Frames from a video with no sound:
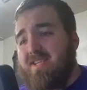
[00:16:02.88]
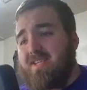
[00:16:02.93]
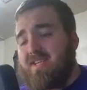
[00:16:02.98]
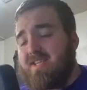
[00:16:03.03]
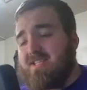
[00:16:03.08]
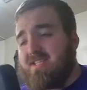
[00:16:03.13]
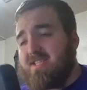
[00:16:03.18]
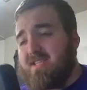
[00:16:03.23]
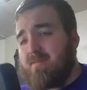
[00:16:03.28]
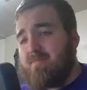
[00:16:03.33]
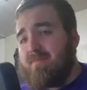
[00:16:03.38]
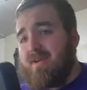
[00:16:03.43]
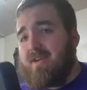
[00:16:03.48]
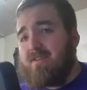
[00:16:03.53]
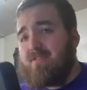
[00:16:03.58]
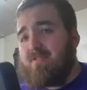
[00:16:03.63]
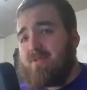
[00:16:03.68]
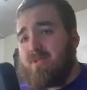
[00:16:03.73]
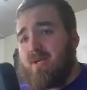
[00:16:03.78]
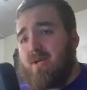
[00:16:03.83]
against the
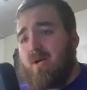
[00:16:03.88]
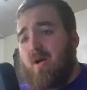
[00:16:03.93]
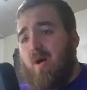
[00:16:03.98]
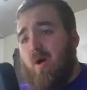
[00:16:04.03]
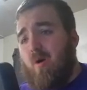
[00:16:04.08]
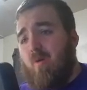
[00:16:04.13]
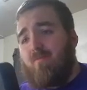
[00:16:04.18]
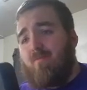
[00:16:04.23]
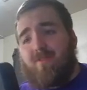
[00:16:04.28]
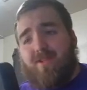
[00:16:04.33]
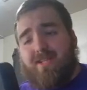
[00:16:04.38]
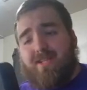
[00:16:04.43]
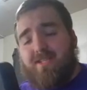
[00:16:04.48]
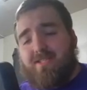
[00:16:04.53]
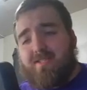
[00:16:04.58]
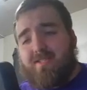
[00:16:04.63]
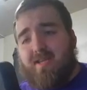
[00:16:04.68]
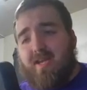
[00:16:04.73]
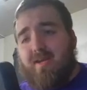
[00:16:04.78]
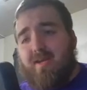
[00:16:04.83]
Commanders. Hopefully,
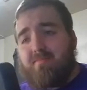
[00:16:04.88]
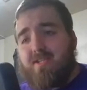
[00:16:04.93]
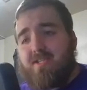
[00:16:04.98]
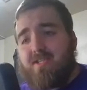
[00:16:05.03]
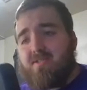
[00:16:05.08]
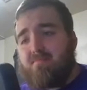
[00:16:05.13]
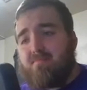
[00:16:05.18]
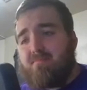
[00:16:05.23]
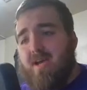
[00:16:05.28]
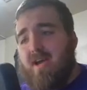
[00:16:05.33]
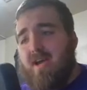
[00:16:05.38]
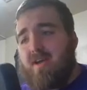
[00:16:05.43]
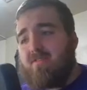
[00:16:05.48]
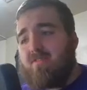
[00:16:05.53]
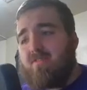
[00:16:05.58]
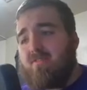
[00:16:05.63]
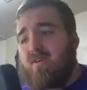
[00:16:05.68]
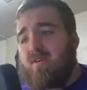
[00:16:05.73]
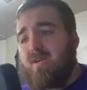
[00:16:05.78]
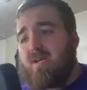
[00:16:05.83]
this game doesn't
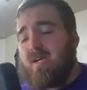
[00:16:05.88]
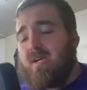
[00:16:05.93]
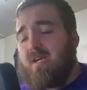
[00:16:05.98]
matter.